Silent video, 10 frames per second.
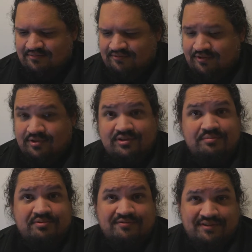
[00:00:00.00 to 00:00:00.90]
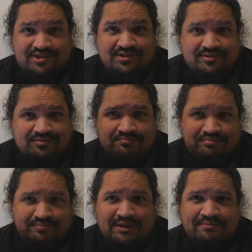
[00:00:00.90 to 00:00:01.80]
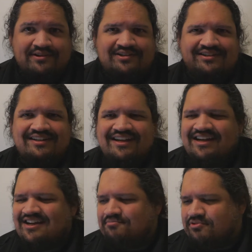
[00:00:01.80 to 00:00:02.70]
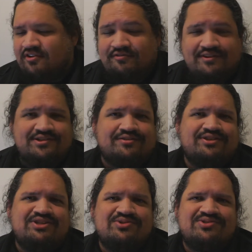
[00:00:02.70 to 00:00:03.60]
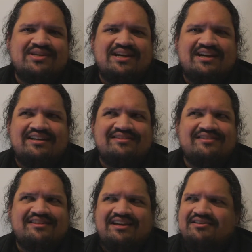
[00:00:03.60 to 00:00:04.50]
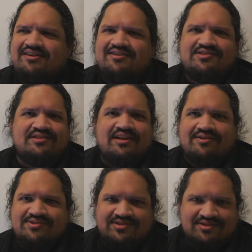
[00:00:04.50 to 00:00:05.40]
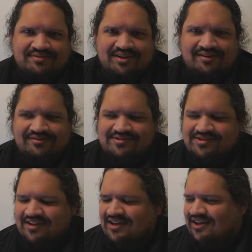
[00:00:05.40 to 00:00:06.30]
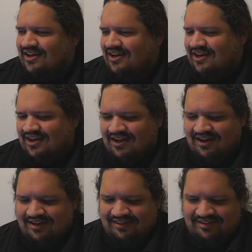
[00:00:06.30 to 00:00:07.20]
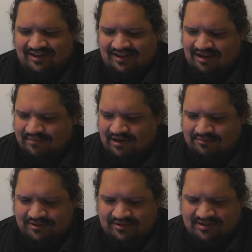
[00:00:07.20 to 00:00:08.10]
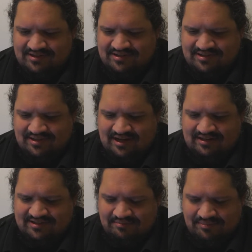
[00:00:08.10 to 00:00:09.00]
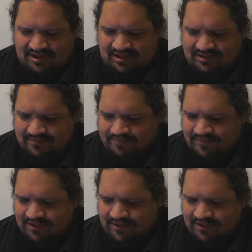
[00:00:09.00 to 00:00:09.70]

for the professional people, professional use, and they cost thousands of dollars. And they came out with this ATEM Mini,